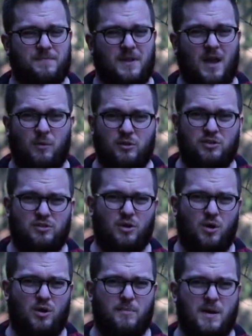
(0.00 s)
I want to
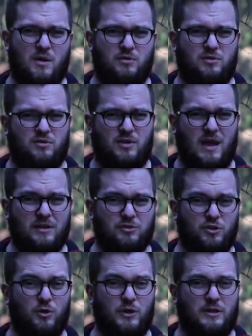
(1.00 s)
talk about
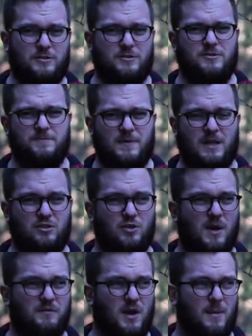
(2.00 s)
endurance, and
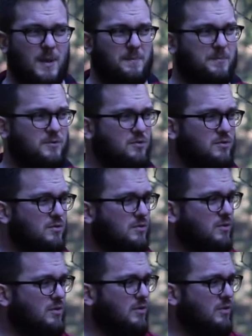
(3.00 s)
so I've come up
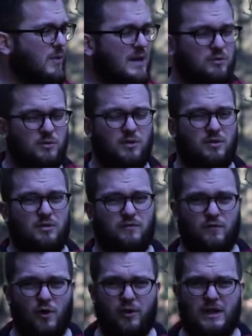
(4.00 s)
to Wentwood
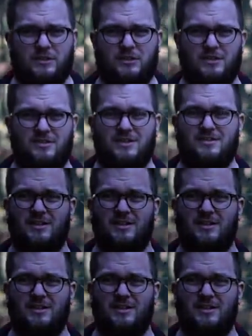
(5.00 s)
Forest. This is